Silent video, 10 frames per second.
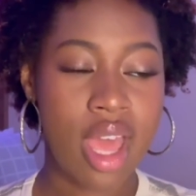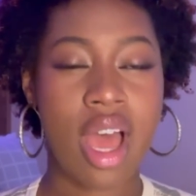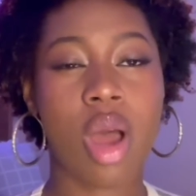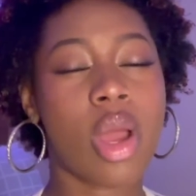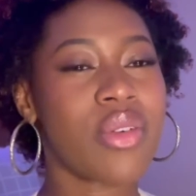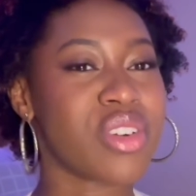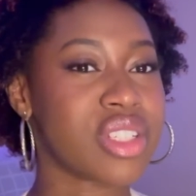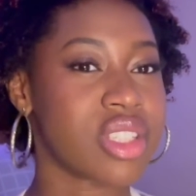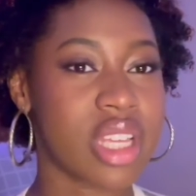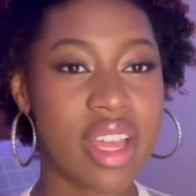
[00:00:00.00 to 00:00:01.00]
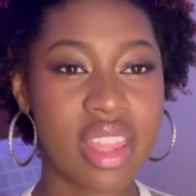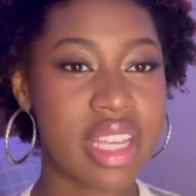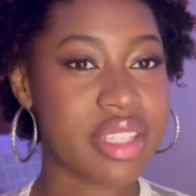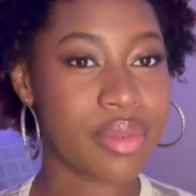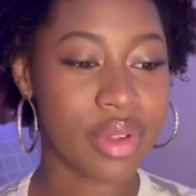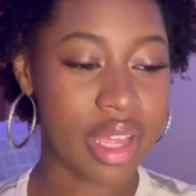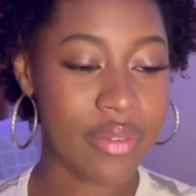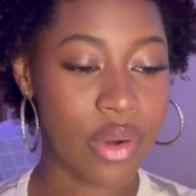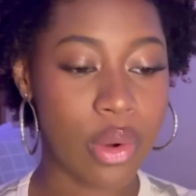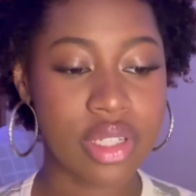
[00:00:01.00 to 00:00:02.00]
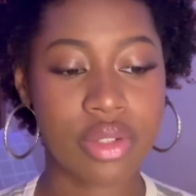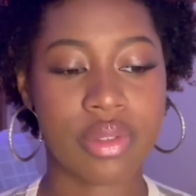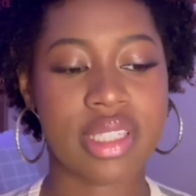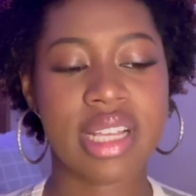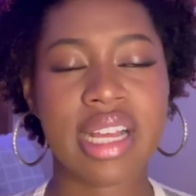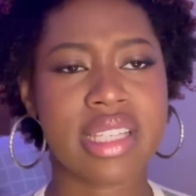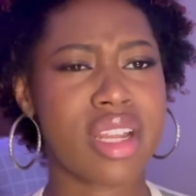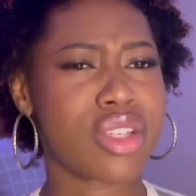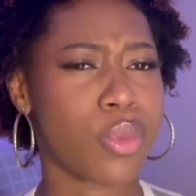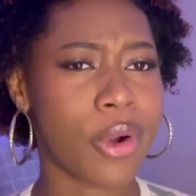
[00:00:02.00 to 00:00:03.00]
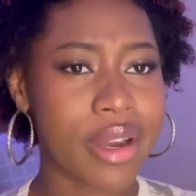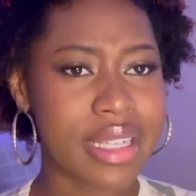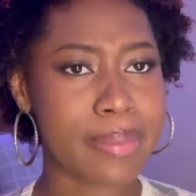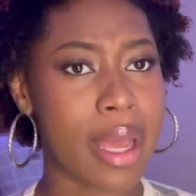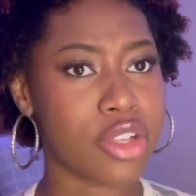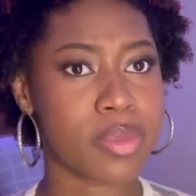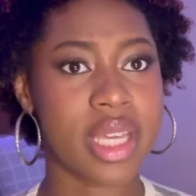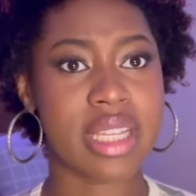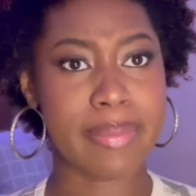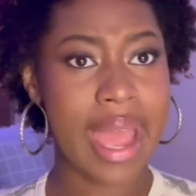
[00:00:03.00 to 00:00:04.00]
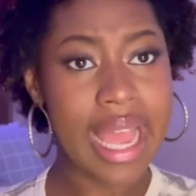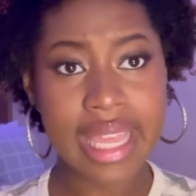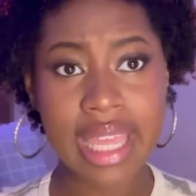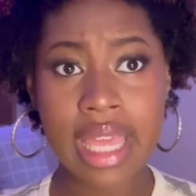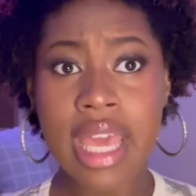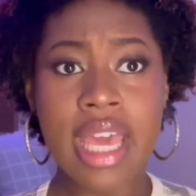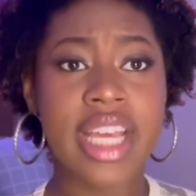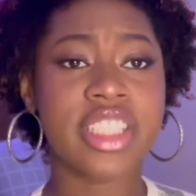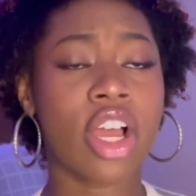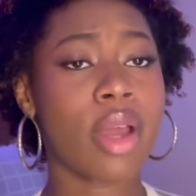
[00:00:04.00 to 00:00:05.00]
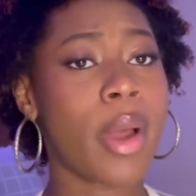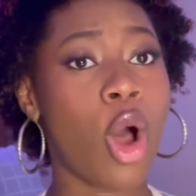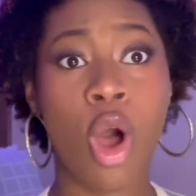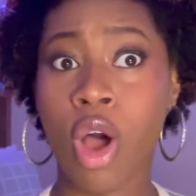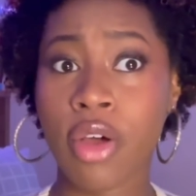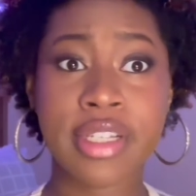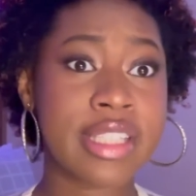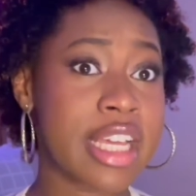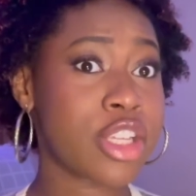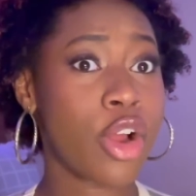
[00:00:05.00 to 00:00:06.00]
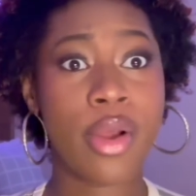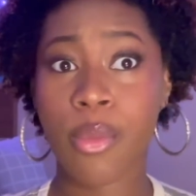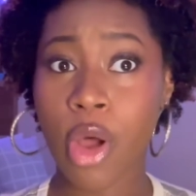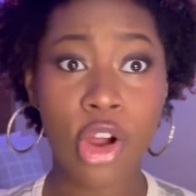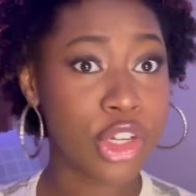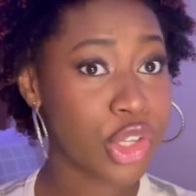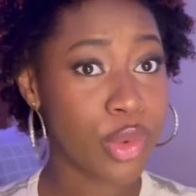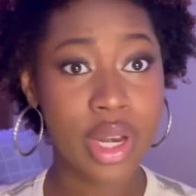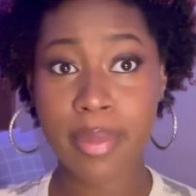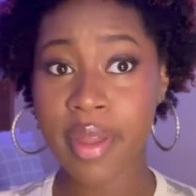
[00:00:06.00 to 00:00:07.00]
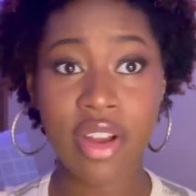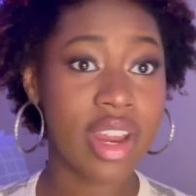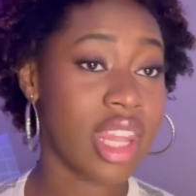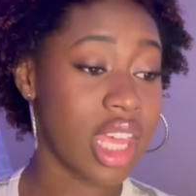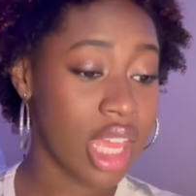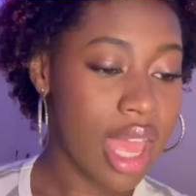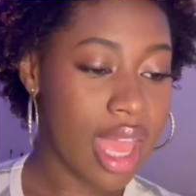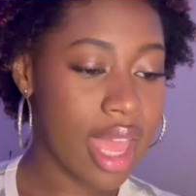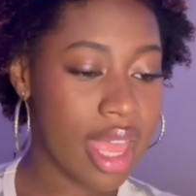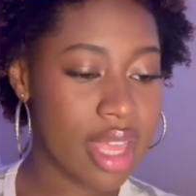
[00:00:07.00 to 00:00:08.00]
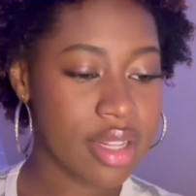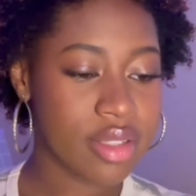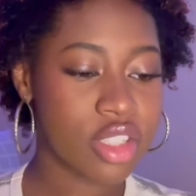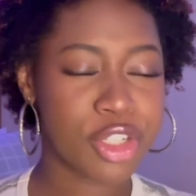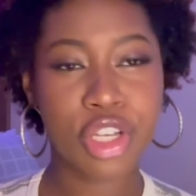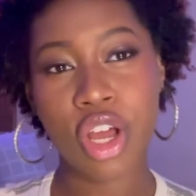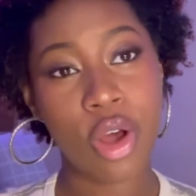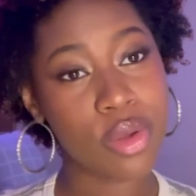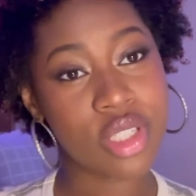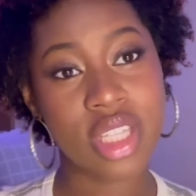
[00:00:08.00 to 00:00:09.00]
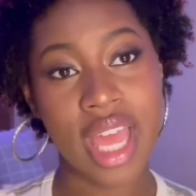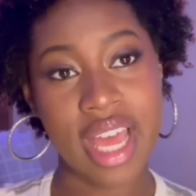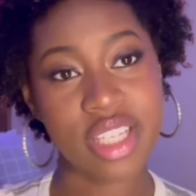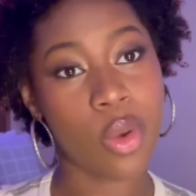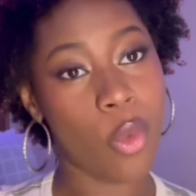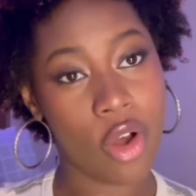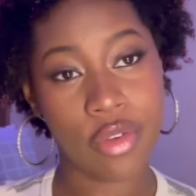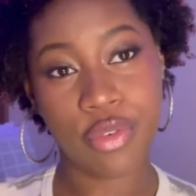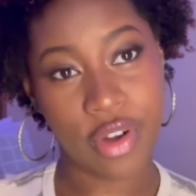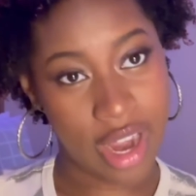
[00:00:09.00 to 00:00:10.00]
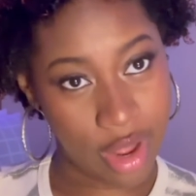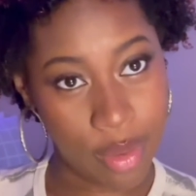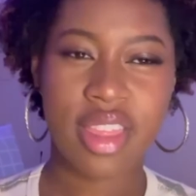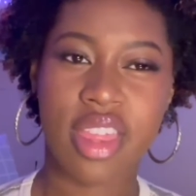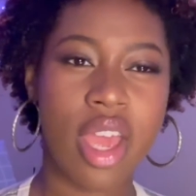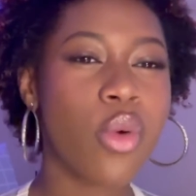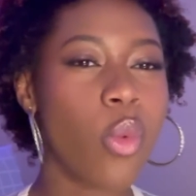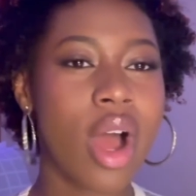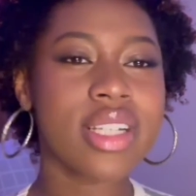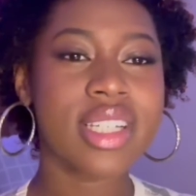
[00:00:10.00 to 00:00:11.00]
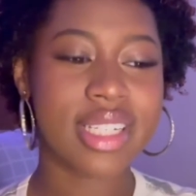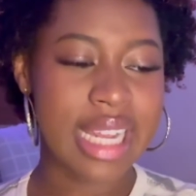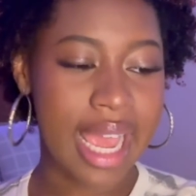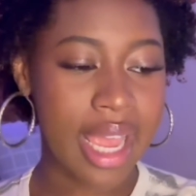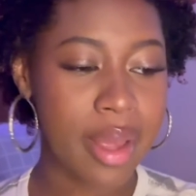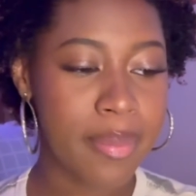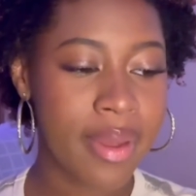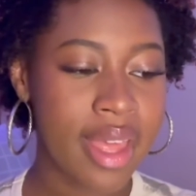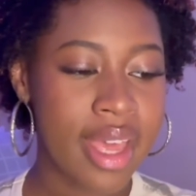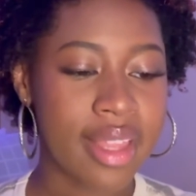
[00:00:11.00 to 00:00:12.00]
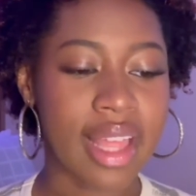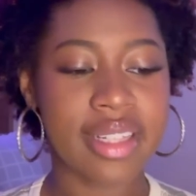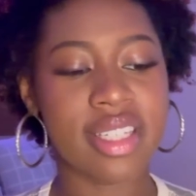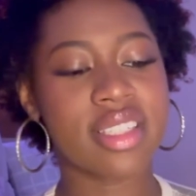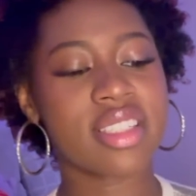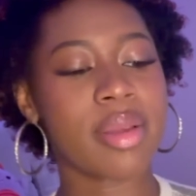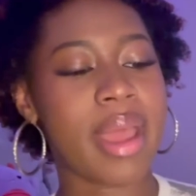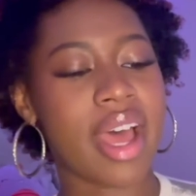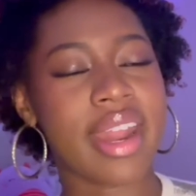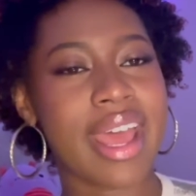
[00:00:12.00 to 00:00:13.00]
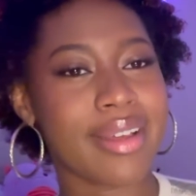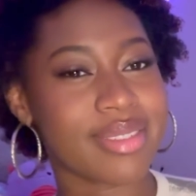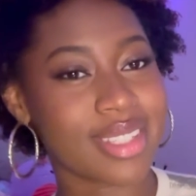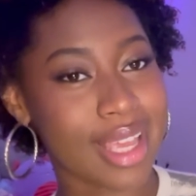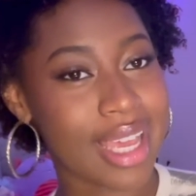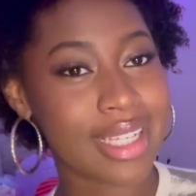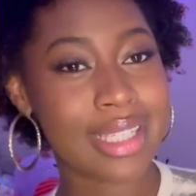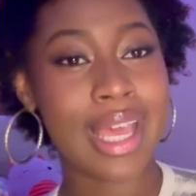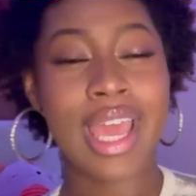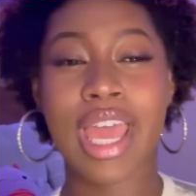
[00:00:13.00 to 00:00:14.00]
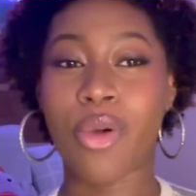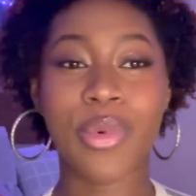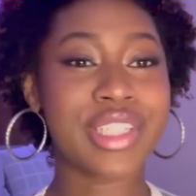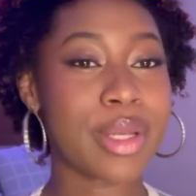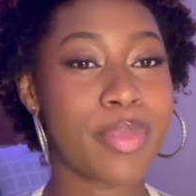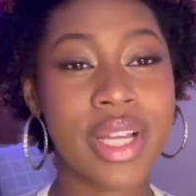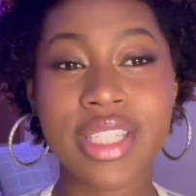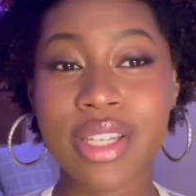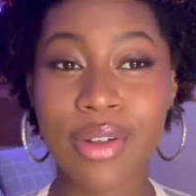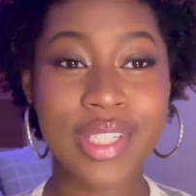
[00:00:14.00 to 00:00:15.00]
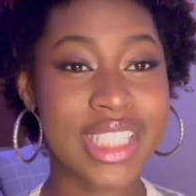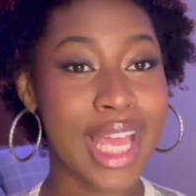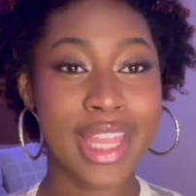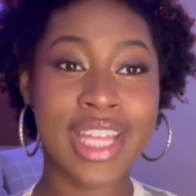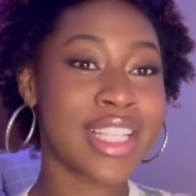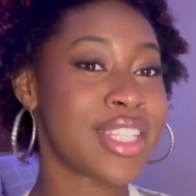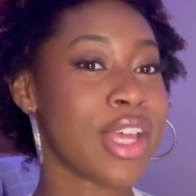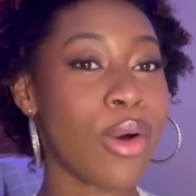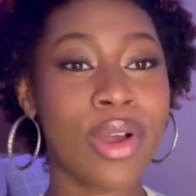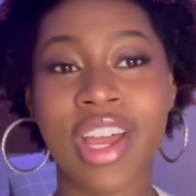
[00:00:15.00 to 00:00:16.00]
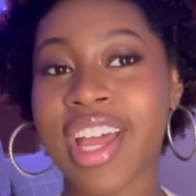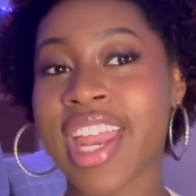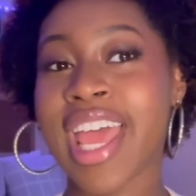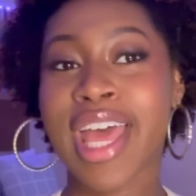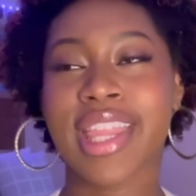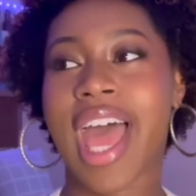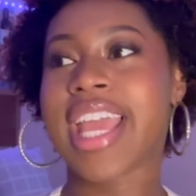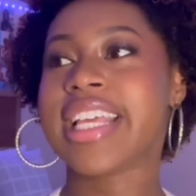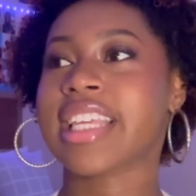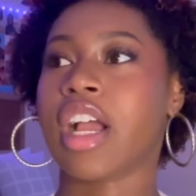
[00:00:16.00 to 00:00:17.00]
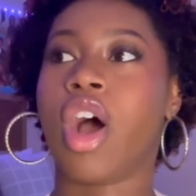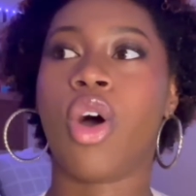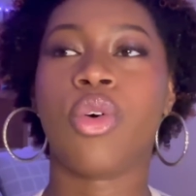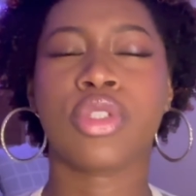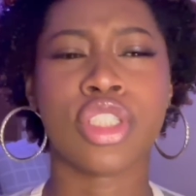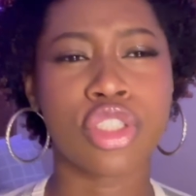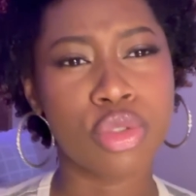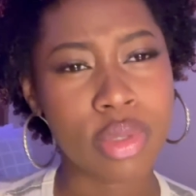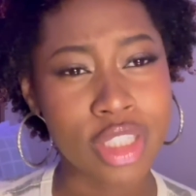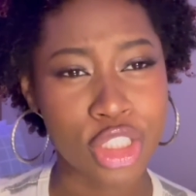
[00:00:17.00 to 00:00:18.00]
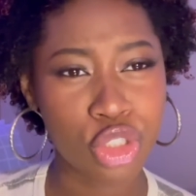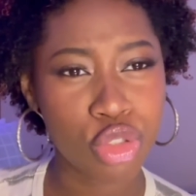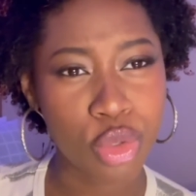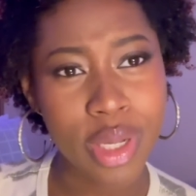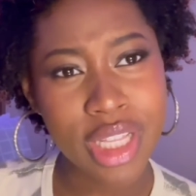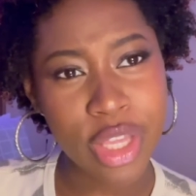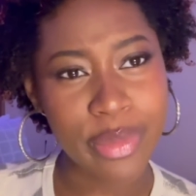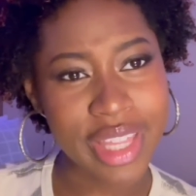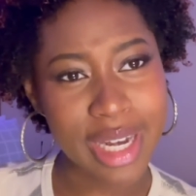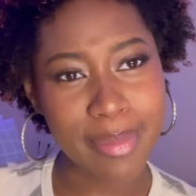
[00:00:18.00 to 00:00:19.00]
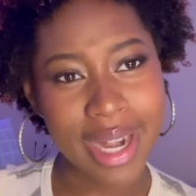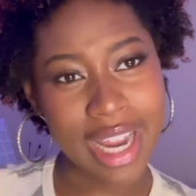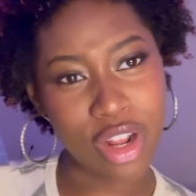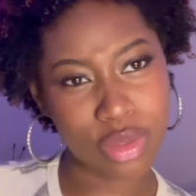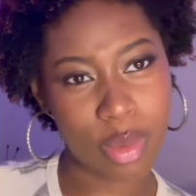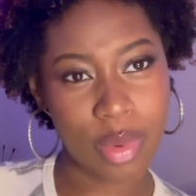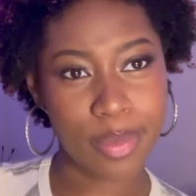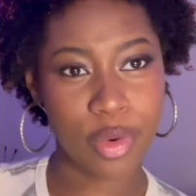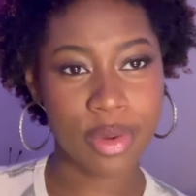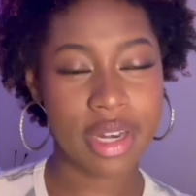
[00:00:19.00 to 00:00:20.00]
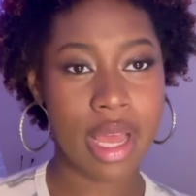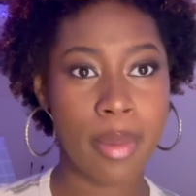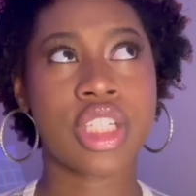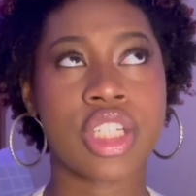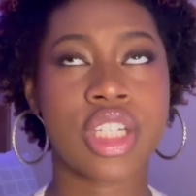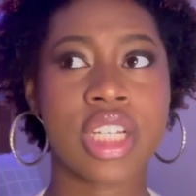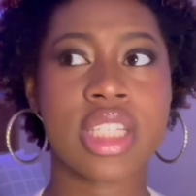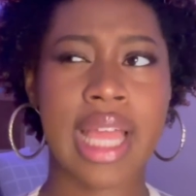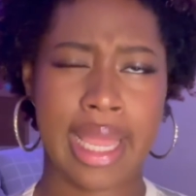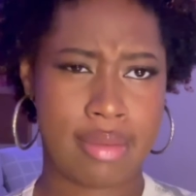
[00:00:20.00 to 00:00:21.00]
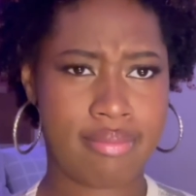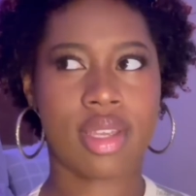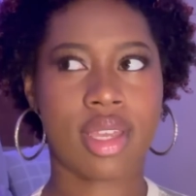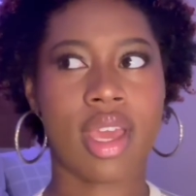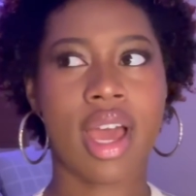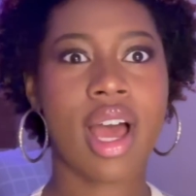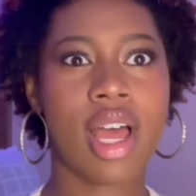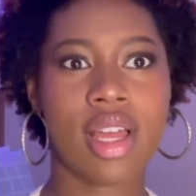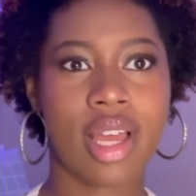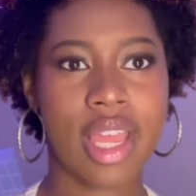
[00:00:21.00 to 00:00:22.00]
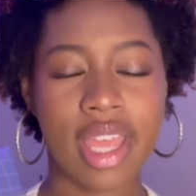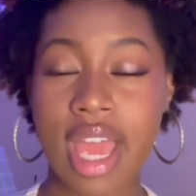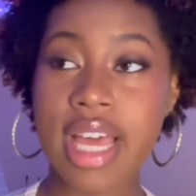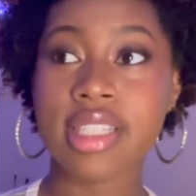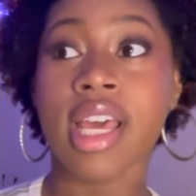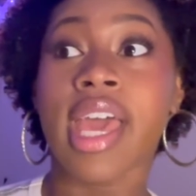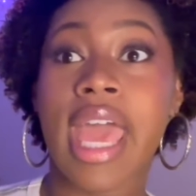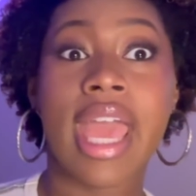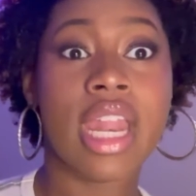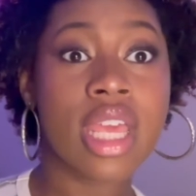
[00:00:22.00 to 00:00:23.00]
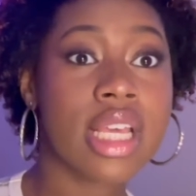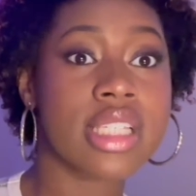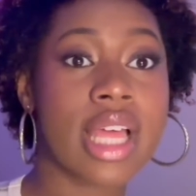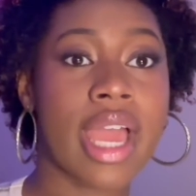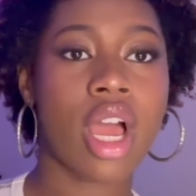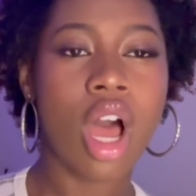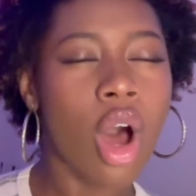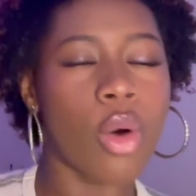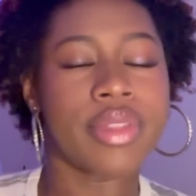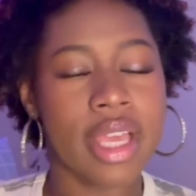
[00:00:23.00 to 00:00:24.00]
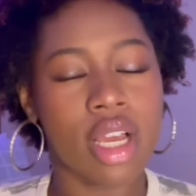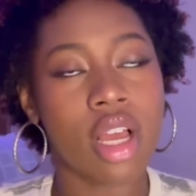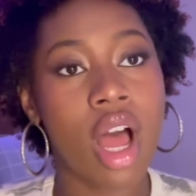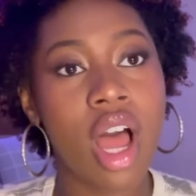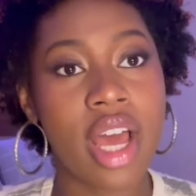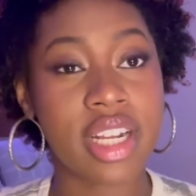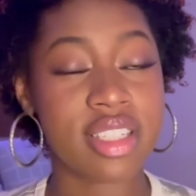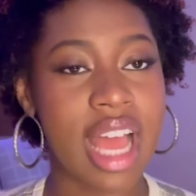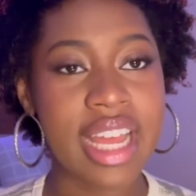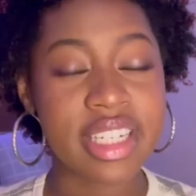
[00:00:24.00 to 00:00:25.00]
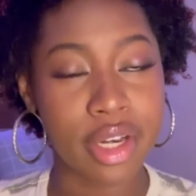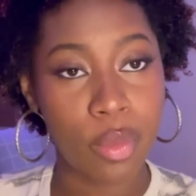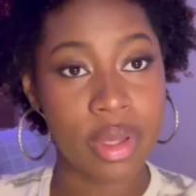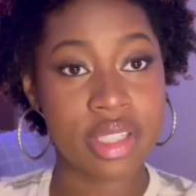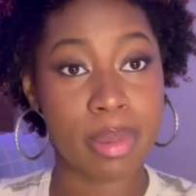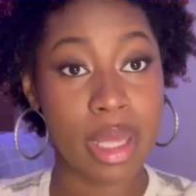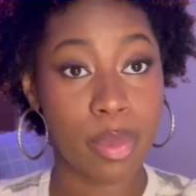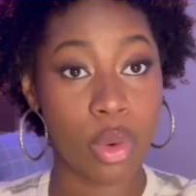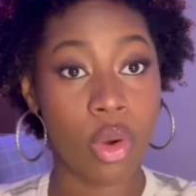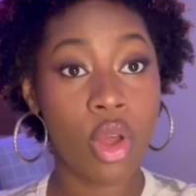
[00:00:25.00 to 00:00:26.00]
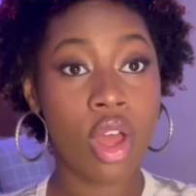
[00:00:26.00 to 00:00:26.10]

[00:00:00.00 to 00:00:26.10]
However, Seth isn't really focused on sex, and this worries Mouse because Maggie is talking about all the sex her and Walt are doing apparently, and she goes to ask Walt for help. They watch a tape that teaches them how to have sex. And when she puts it on Seth, it's so good that he's like, oh, did you do anything with anybody else when we were broken up? She's like, yeah, I guess. And he's like, oh, thank God, because I did it with people.